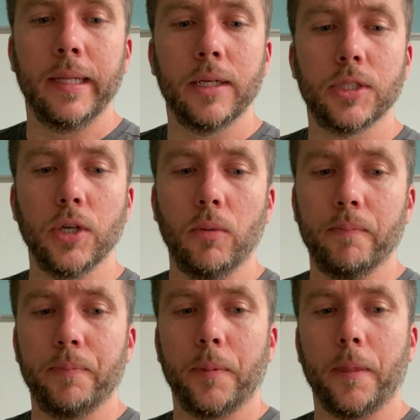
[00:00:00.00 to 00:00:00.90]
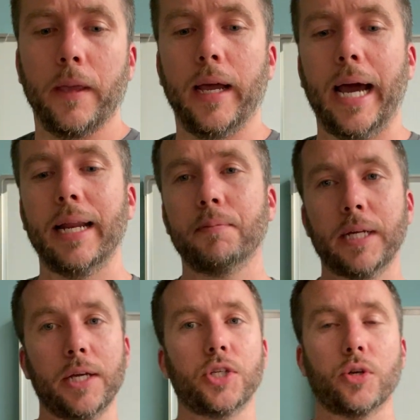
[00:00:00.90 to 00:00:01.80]
So
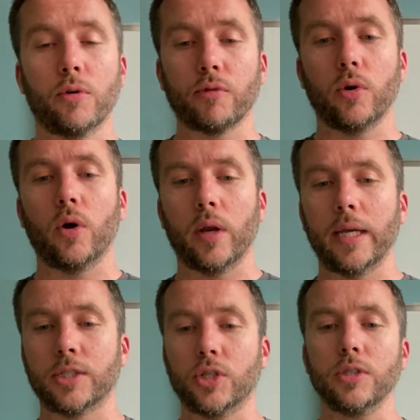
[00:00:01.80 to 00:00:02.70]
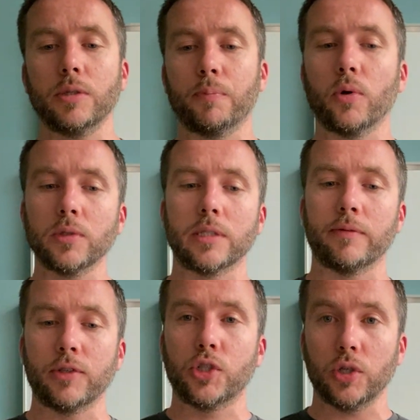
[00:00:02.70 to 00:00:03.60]
adaptation overall is just the process
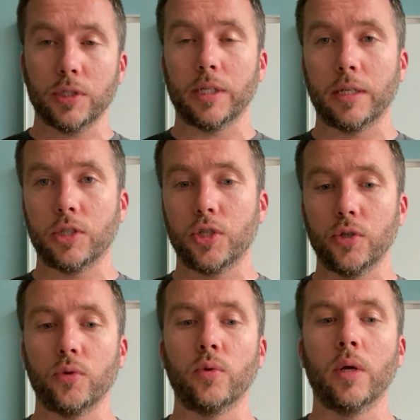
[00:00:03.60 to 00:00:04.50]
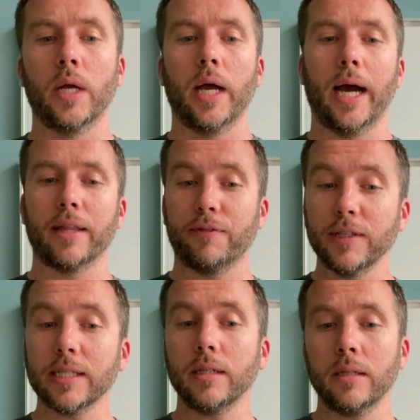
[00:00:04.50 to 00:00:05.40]
of adjusting to the
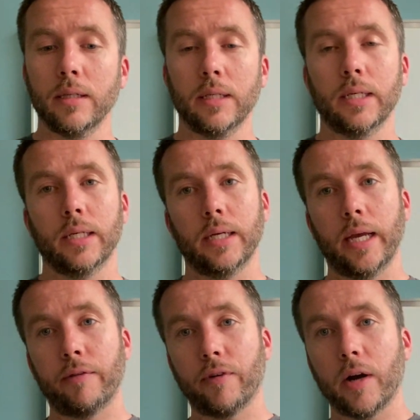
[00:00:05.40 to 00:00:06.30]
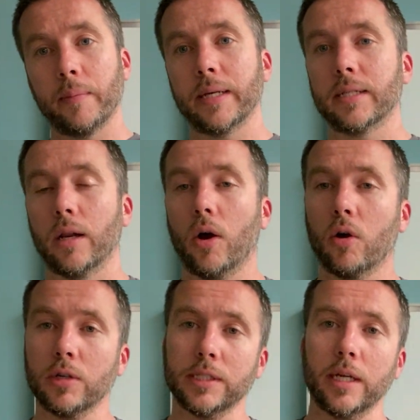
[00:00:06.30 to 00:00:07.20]
physical, environmental,
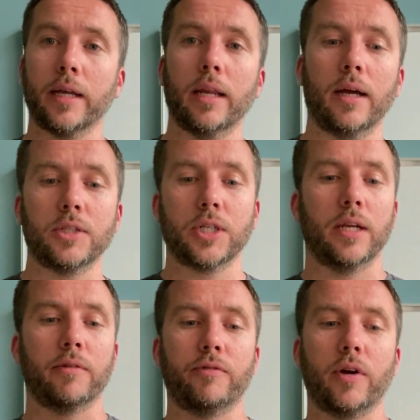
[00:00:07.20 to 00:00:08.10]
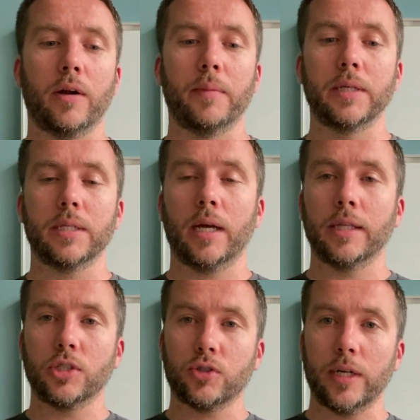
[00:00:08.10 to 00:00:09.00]
or psychological environment
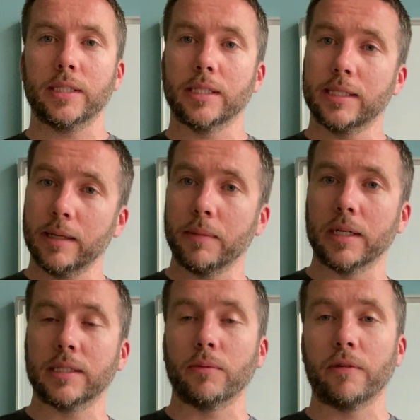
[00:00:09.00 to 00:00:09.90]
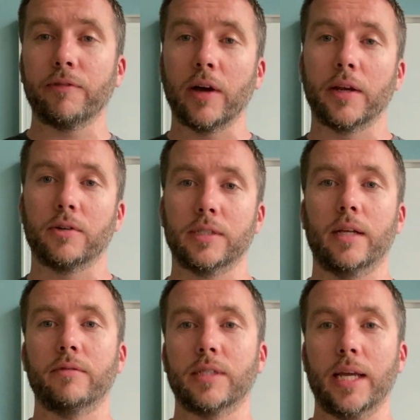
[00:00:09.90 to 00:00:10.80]
and stress and stimulus that we find
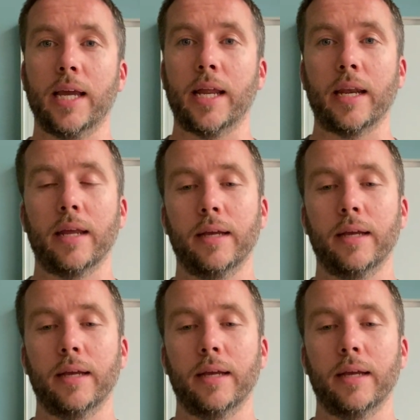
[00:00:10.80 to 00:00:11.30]
ourselves in.